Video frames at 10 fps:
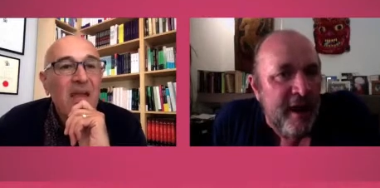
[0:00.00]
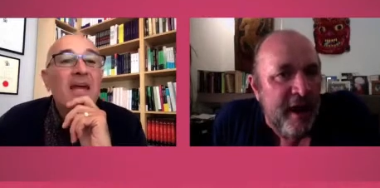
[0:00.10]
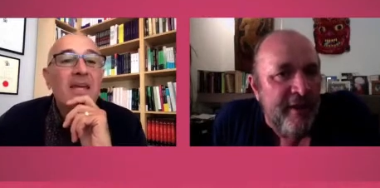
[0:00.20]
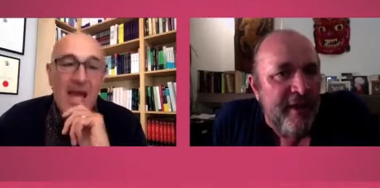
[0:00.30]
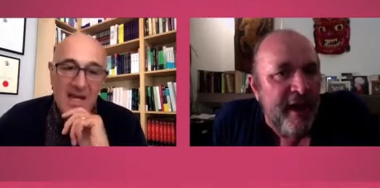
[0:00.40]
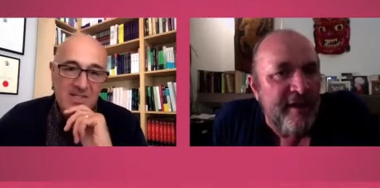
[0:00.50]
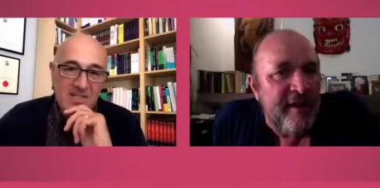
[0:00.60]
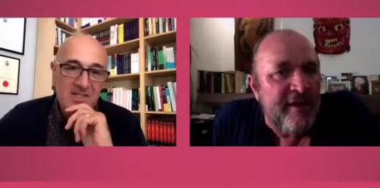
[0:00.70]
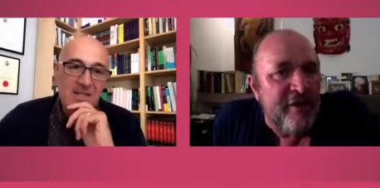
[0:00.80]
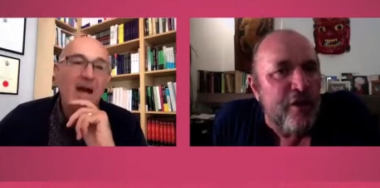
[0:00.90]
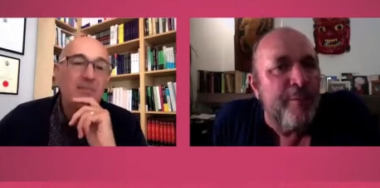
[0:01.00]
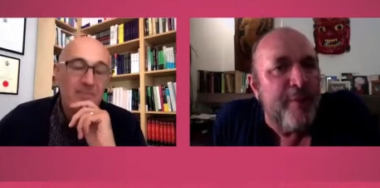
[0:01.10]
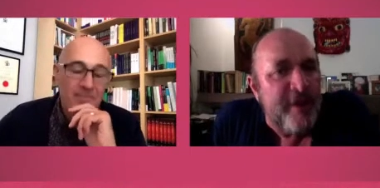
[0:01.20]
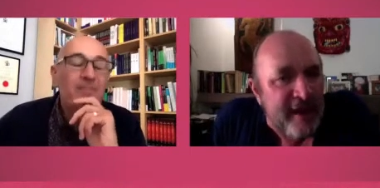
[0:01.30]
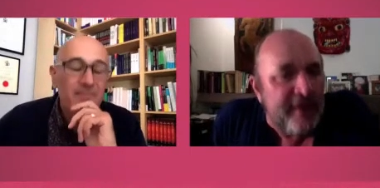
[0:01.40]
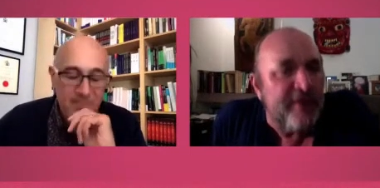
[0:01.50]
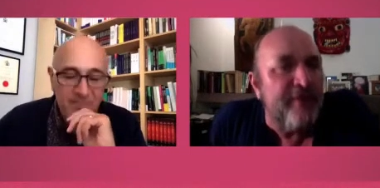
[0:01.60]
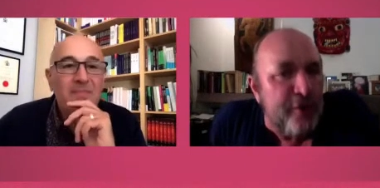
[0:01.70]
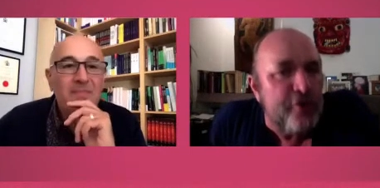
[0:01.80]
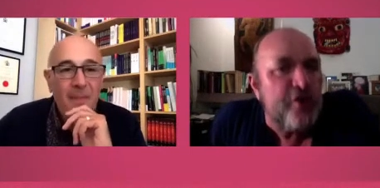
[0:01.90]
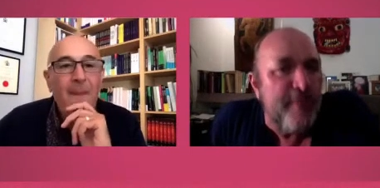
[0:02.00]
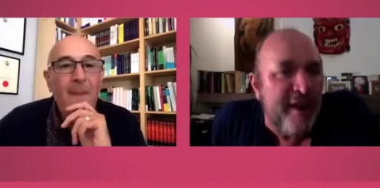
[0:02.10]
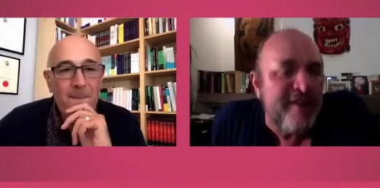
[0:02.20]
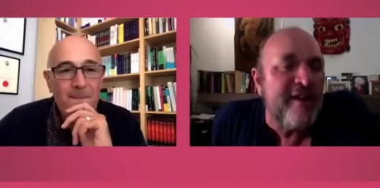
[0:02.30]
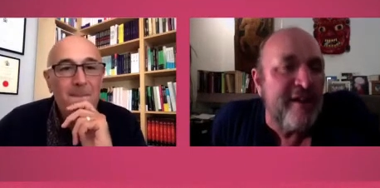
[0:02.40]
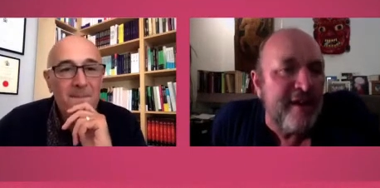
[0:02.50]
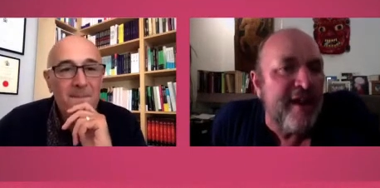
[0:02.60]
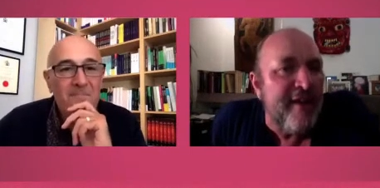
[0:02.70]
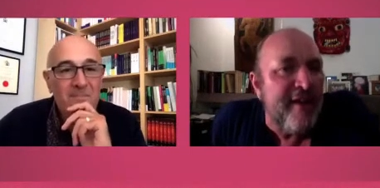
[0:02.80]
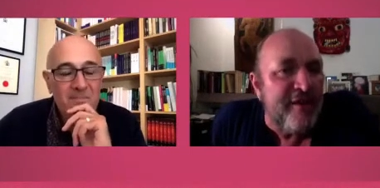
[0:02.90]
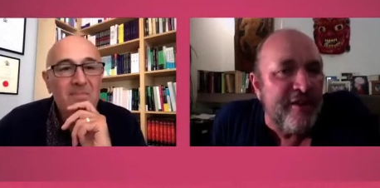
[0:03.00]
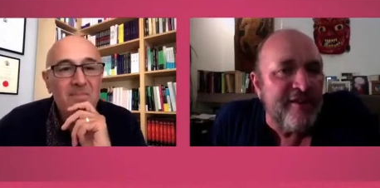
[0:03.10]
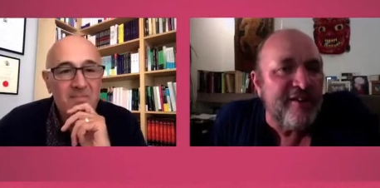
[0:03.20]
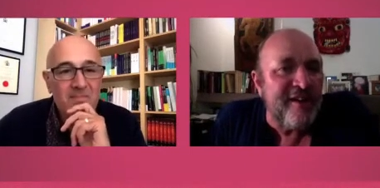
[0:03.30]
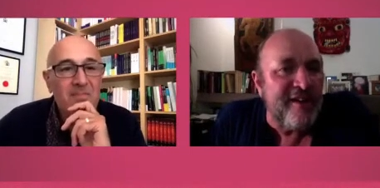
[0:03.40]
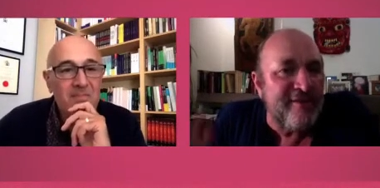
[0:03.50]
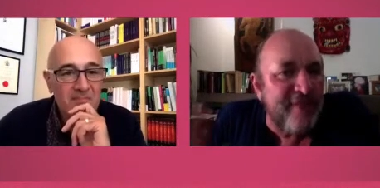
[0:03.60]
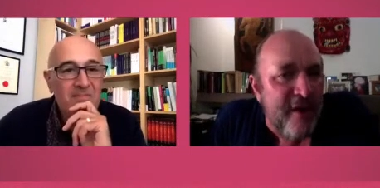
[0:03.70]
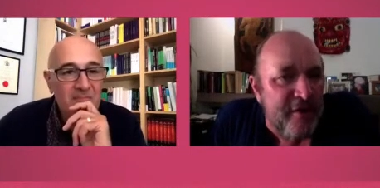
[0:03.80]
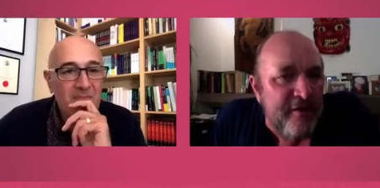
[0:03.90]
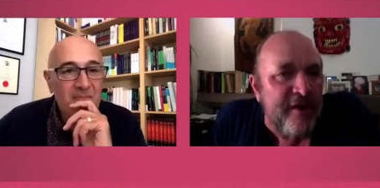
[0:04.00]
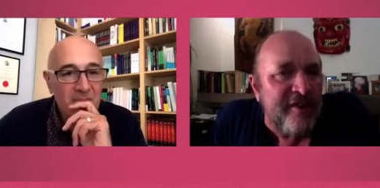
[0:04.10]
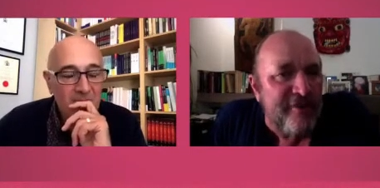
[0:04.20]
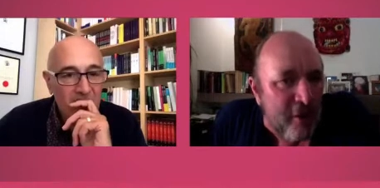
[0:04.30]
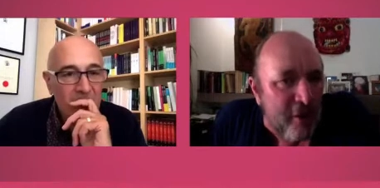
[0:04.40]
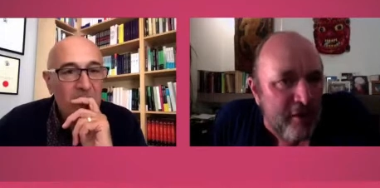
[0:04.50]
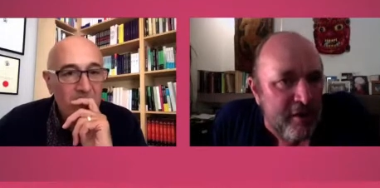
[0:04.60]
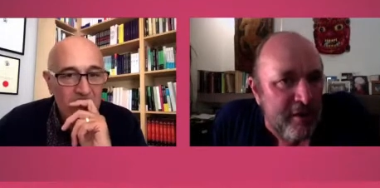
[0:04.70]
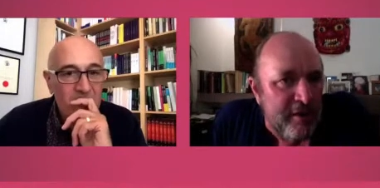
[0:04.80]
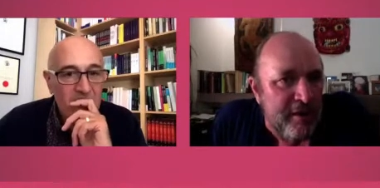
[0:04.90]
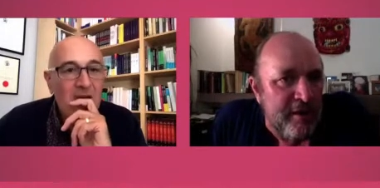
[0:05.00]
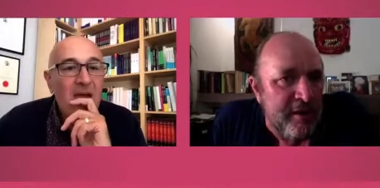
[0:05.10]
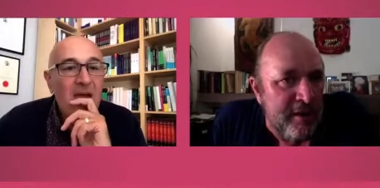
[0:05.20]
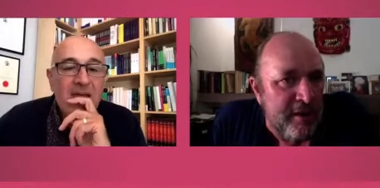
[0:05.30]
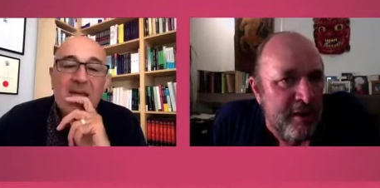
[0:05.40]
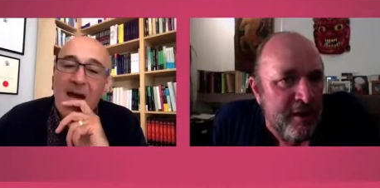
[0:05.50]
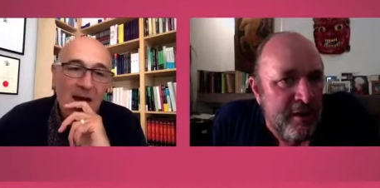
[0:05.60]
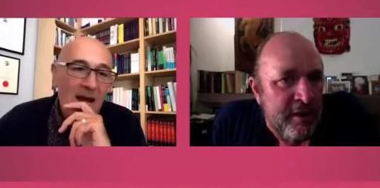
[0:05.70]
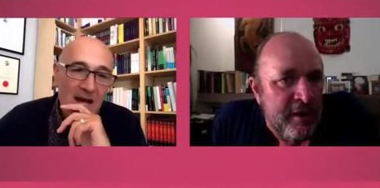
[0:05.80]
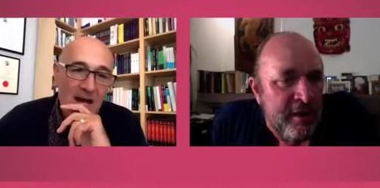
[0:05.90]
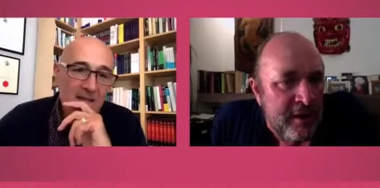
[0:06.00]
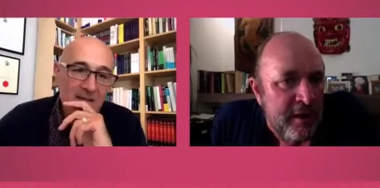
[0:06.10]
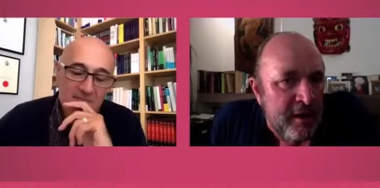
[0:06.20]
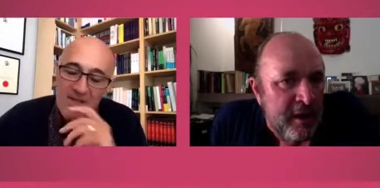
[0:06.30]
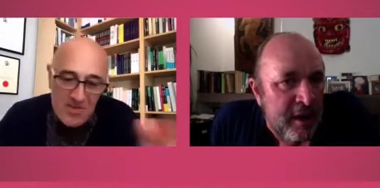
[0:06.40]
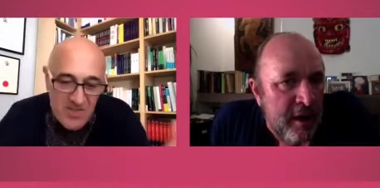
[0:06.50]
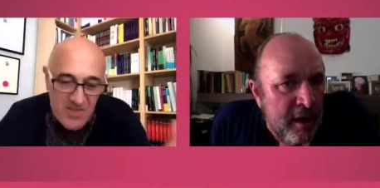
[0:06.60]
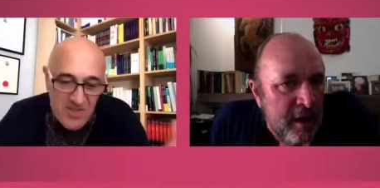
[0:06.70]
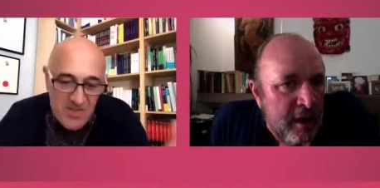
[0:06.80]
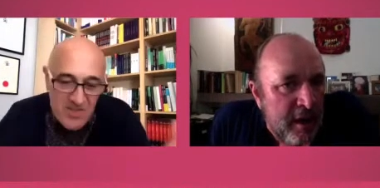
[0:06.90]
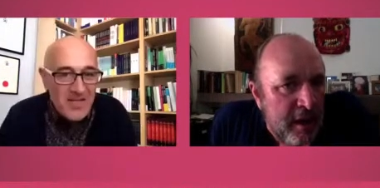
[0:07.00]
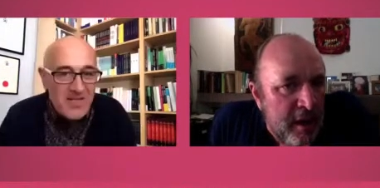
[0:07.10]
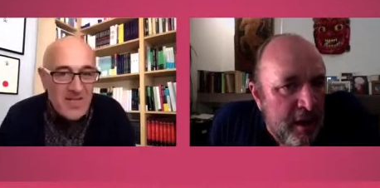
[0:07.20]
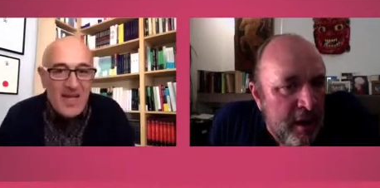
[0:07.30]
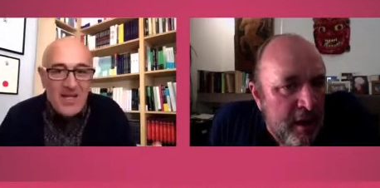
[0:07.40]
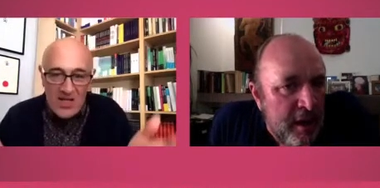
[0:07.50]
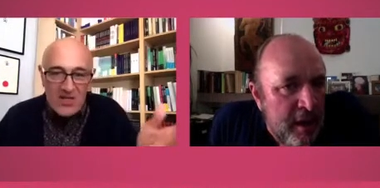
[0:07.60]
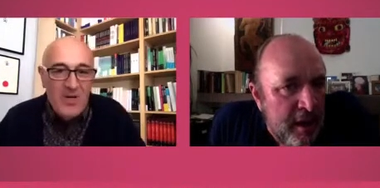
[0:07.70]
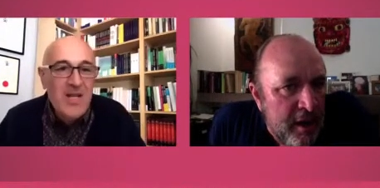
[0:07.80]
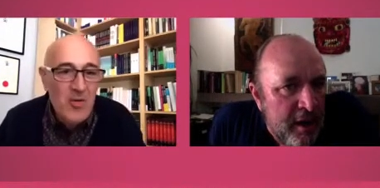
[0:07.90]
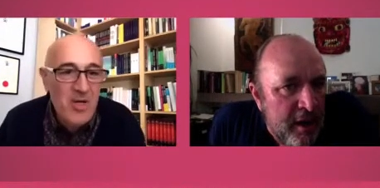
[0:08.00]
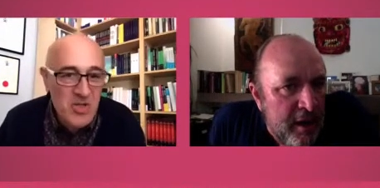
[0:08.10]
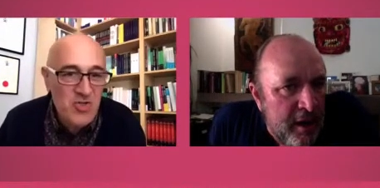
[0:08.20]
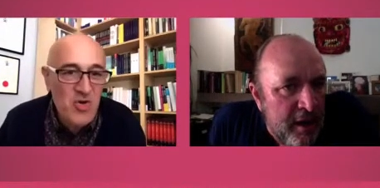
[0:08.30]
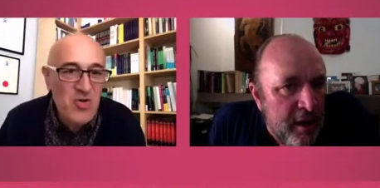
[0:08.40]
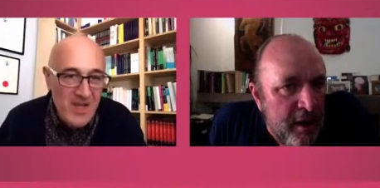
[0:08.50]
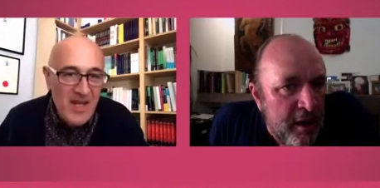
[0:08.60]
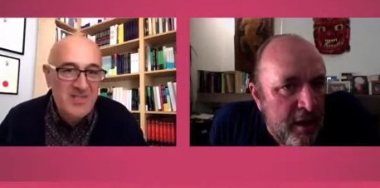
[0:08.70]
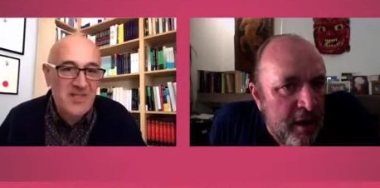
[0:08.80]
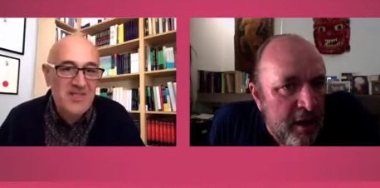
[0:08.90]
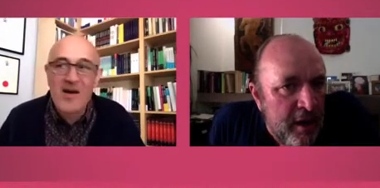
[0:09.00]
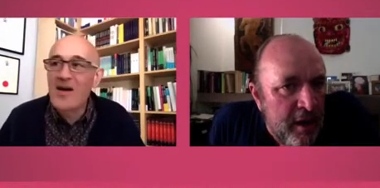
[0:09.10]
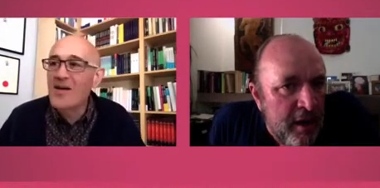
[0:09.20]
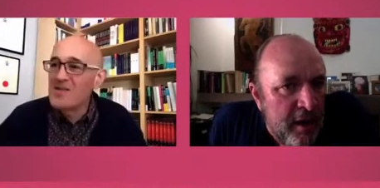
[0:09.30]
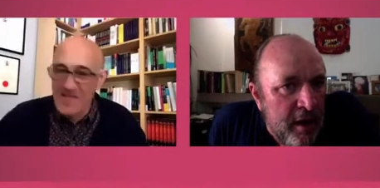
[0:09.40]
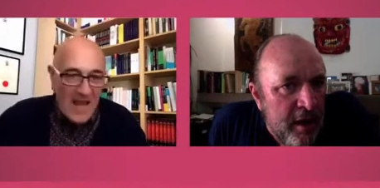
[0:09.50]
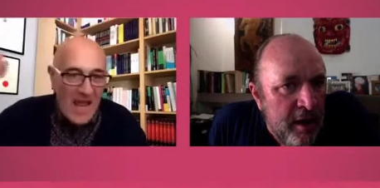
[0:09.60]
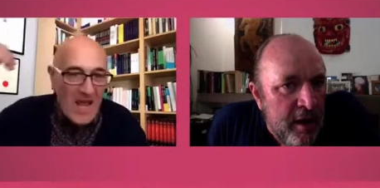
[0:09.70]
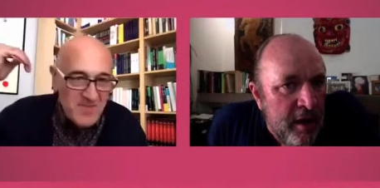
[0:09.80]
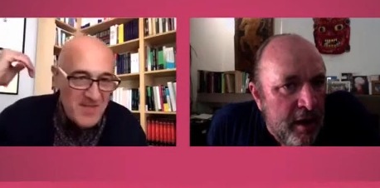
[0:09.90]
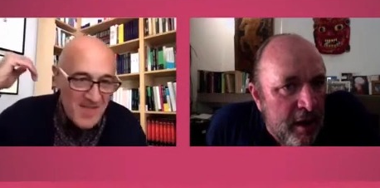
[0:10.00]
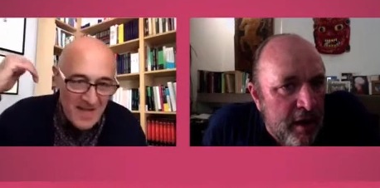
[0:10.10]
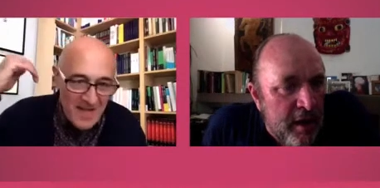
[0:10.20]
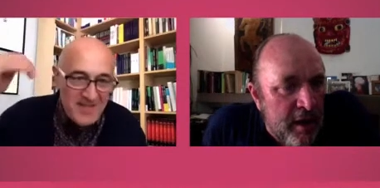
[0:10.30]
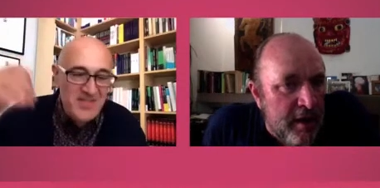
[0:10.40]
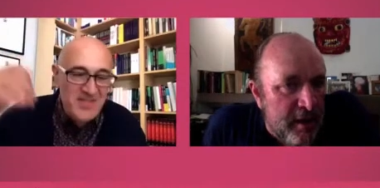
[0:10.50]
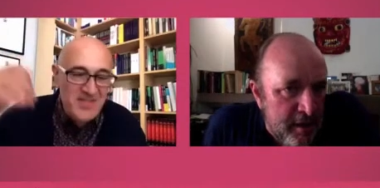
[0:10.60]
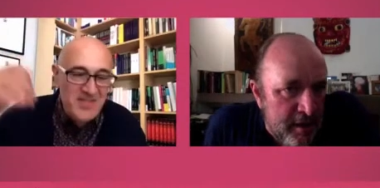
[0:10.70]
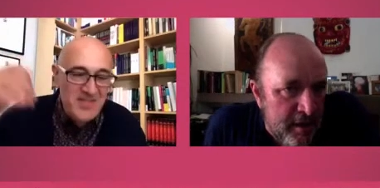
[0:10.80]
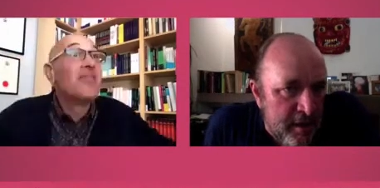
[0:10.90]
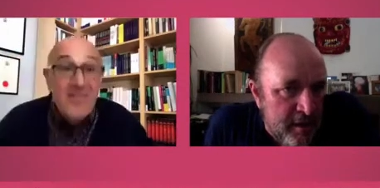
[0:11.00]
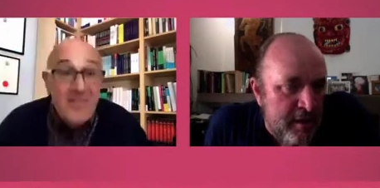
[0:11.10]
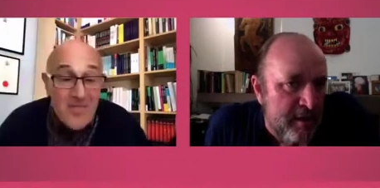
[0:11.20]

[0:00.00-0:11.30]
Speaker 1: Uh, yes. The idea that you can predict the future by studying the heavens is, is very, very strong.
Speaker 2: Yeah, I, you know, to, as you say, today we know astronomy is a science. It helps us understand